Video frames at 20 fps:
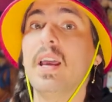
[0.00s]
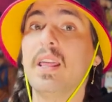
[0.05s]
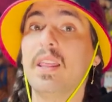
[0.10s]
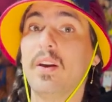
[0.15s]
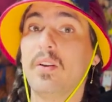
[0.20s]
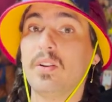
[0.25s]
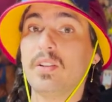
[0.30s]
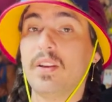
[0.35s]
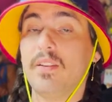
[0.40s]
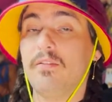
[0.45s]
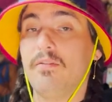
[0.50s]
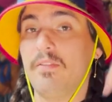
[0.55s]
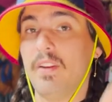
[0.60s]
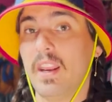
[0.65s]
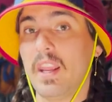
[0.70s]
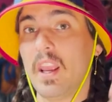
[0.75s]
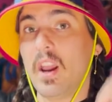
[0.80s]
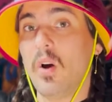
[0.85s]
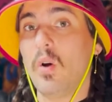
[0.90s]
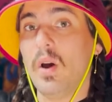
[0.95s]
There is a
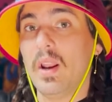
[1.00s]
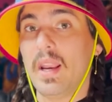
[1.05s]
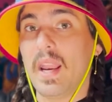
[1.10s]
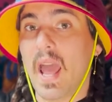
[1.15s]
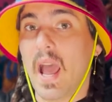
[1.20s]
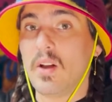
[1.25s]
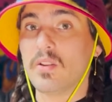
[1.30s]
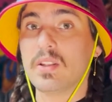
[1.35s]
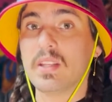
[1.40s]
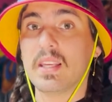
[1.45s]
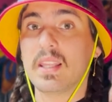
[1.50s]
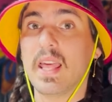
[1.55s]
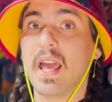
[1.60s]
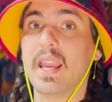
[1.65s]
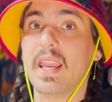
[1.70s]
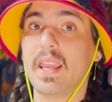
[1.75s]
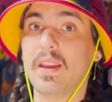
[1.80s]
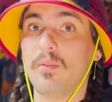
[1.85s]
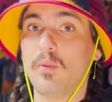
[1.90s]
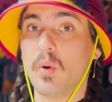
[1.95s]
video announcing
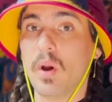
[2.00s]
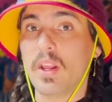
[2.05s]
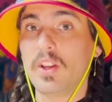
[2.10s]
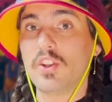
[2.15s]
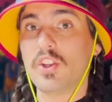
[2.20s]
that giveaway.